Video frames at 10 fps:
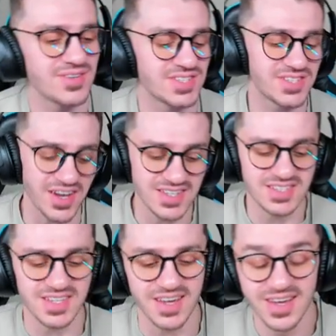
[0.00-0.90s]

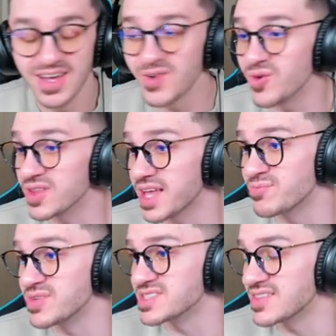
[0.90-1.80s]
Scheiße. Well,
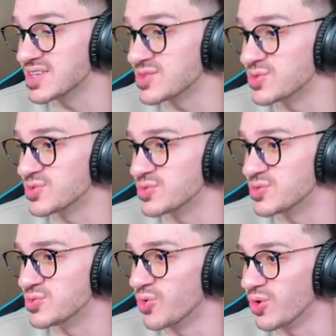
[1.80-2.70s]
that means I need to
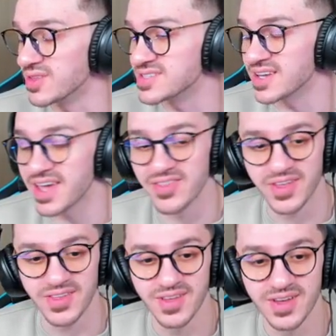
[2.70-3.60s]
do all this again
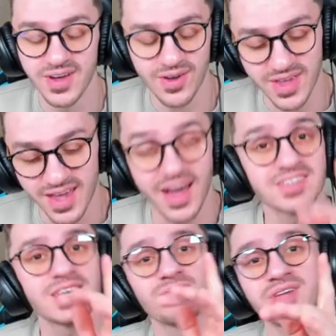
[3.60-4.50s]
then. Okay,
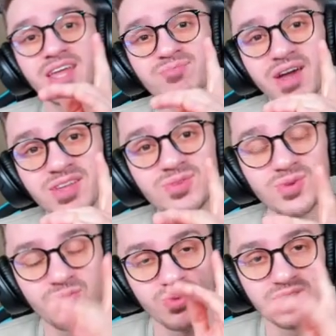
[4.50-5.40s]
guys, I will get back
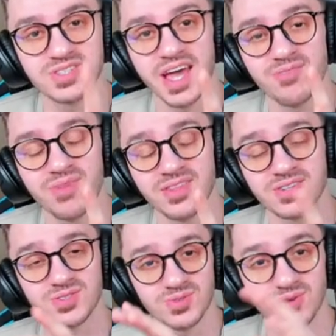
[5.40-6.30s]
to you once I have
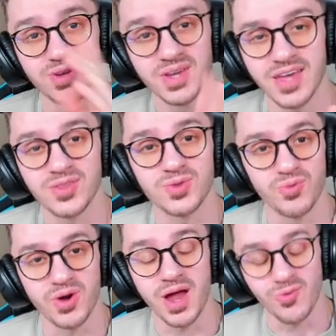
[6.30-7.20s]
managed to get to
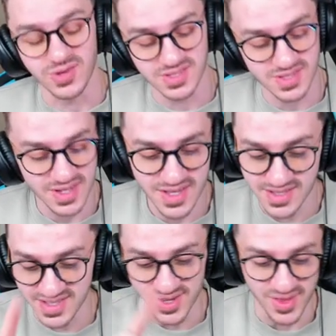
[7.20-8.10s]
where I was.
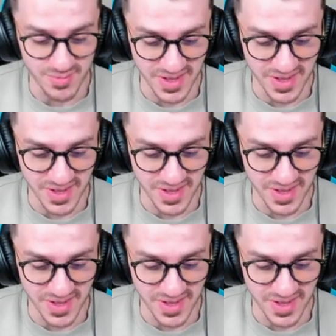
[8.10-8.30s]
See you in a